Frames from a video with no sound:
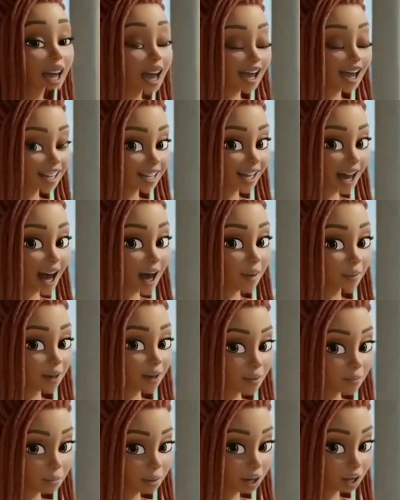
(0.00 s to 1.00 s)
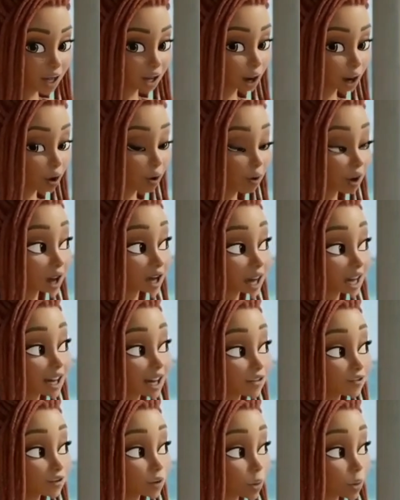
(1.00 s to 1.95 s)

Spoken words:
and comment below if